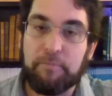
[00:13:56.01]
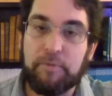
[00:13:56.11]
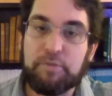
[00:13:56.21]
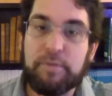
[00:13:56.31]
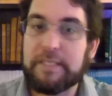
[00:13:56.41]

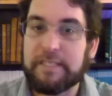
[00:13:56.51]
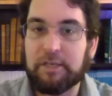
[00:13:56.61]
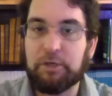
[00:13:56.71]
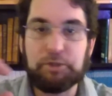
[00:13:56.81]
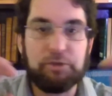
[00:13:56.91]
which means that a
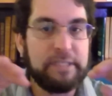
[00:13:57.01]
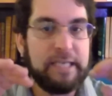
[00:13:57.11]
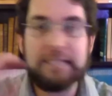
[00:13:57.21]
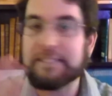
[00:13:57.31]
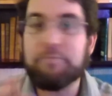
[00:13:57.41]
culture is
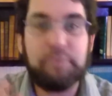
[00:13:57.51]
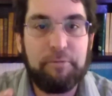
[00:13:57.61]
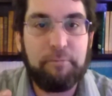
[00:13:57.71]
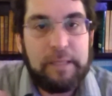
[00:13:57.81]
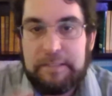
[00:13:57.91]
not simply
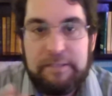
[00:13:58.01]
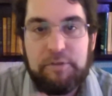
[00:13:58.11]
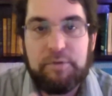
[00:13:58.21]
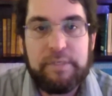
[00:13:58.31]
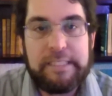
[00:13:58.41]
relative
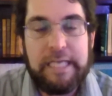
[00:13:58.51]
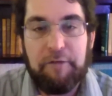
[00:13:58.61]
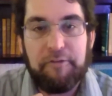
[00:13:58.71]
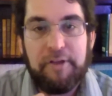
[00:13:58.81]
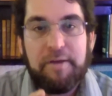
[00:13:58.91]
to
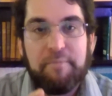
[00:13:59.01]
itself,